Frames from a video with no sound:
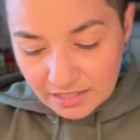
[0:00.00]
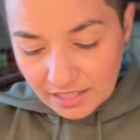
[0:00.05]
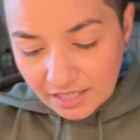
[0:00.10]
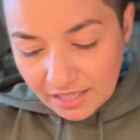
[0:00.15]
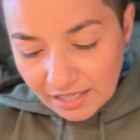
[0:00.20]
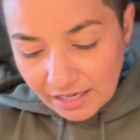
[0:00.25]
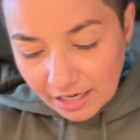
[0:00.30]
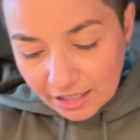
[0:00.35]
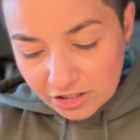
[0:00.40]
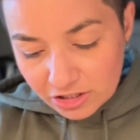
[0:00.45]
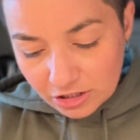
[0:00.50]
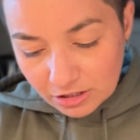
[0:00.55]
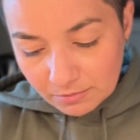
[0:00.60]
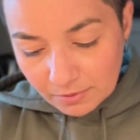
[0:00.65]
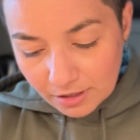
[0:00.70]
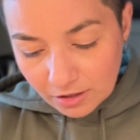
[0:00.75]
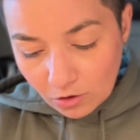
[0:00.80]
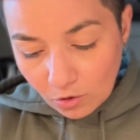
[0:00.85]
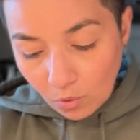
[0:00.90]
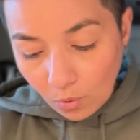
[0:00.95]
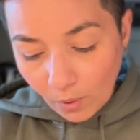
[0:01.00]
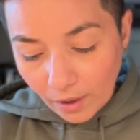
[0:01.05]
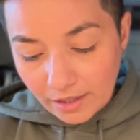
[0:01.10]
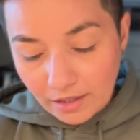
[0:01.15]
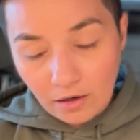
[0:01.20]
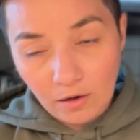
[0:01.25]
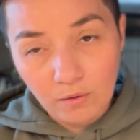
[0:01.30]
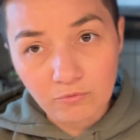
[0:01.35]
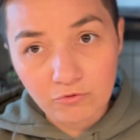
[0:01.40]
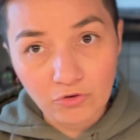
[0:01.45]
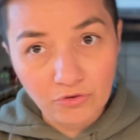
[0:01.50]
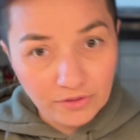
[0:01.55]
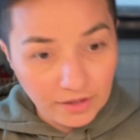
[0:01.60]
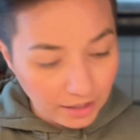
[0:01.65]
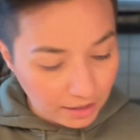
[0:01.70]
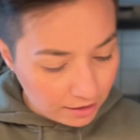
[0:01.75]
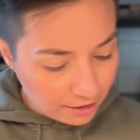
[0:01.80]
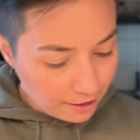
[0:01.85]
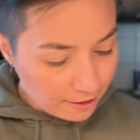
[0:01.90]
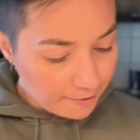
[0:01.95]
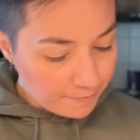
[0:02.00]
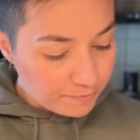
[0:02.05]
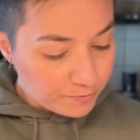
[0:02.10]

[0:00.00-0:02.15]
it can actually be quite helpful then